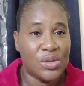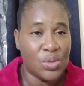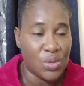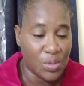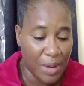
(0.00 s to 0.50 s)

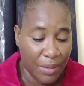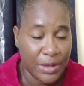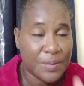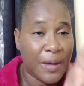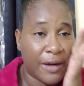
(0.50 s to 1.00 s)
to
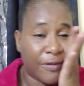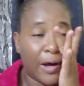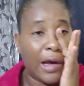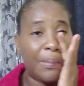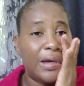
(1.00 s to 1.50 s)
Marwa's
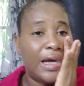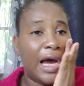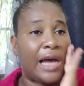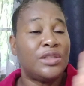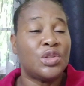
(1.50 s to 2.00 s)
platform
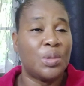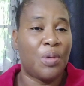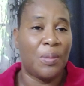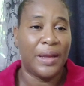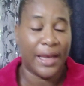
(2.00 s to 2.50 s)
and to the
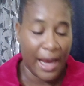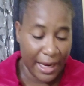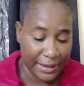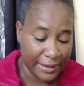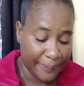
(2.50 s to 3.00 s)
public,
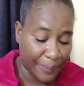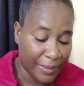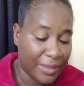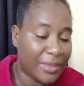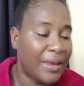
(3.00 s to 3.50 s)
and
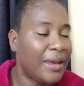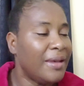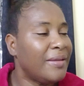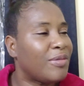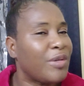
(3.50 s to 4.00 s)

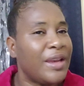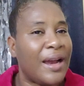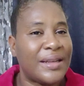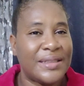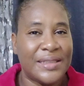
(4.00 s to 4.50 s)
these
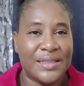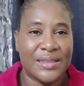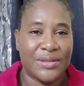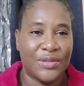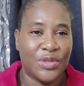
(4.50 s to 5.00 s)

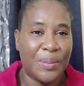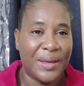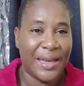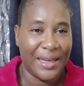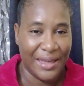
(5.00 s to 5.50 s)
reactors from
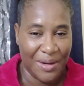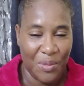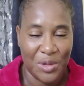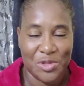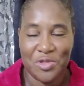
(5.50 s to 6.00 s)
Kenya
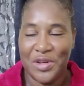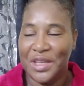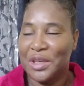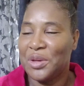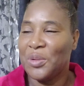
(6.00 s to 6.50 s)
was
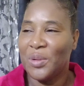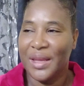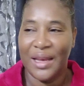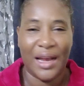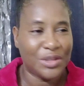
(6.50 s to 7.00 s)

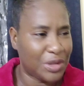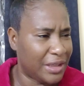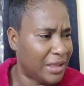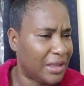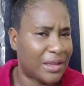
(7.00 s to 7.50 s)
ridiculing.
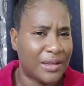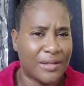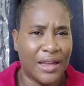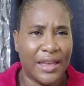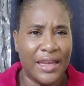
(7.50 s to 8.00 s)
Actually,
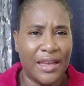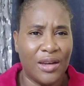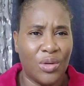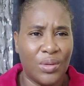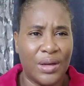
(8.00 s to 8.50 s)
it's not Kenya
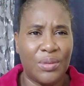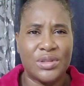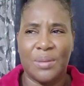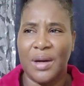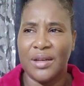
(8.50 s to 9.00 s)
alone. There
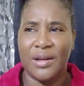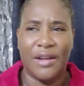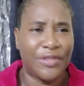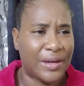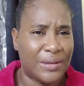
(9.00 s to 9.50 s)
was some other
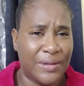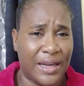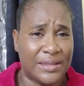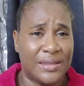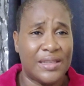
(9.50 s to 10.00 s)
African
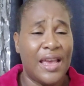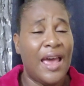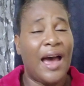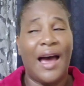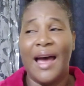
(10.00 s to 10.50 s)
reactors,
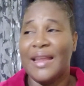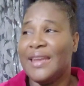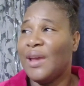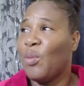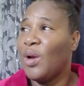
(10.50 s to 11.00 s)
and
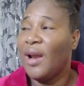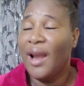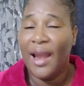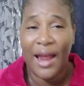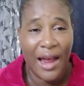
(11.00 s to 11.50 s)
they were
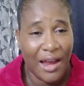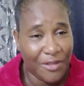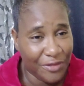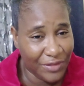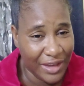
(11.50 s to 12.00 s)

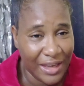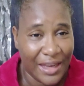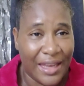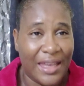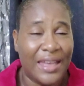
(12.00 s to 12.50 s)

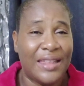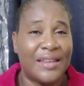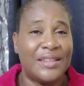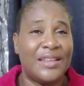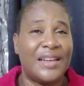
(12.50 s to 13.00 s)
laughing
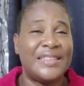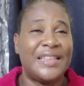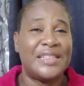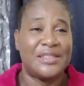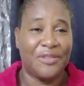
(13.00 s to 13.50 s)
in
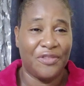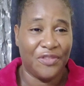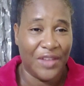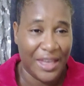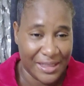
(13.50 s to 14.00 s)
Dante's
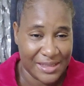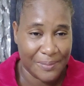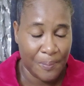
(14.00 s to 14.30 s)
face.